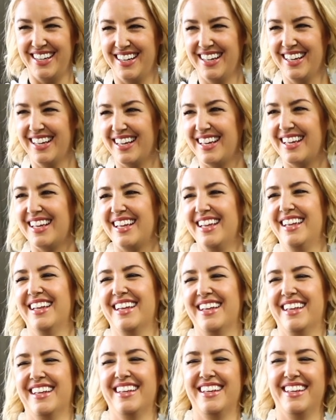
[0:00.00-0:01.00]
I've
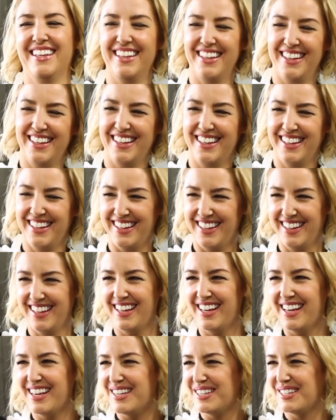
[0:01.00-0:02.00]
tried.
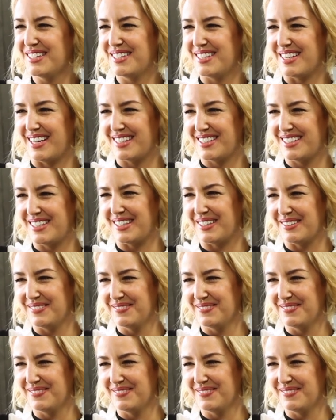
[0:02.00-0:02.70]
No go.